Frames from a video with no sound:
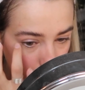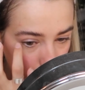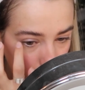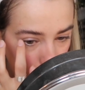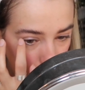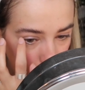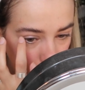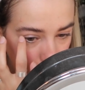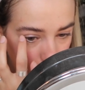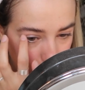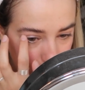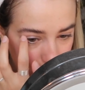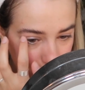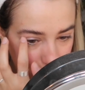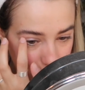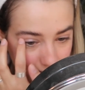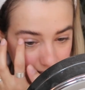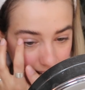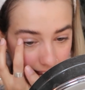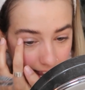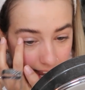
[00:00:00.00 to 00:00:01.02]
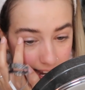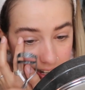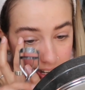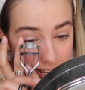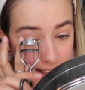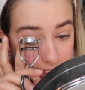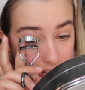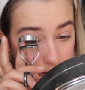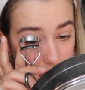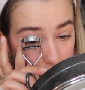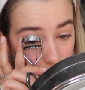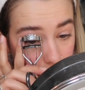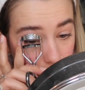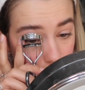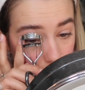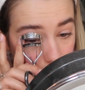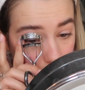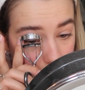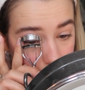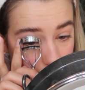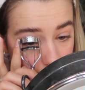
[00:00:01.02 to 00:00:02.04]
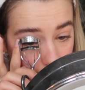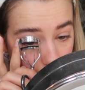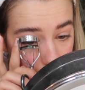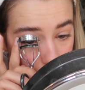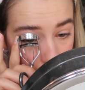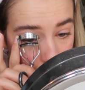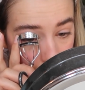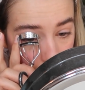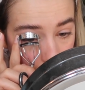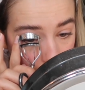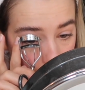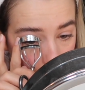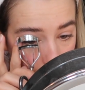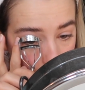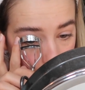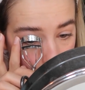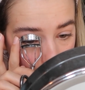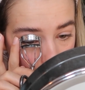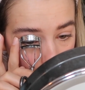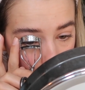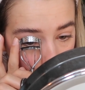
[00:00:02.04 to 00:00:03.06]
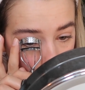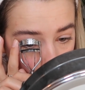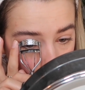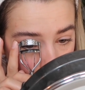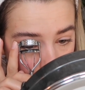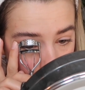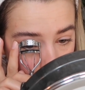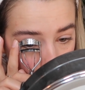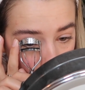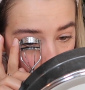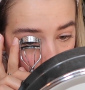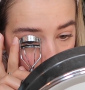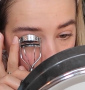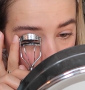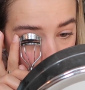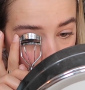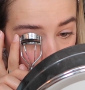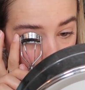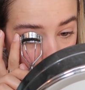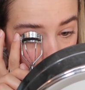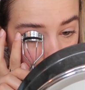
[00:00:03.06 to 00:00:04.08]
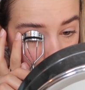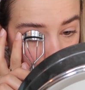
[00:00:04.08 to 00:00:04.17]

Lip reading: pull them to the side and then curl the rest of them. Once more in like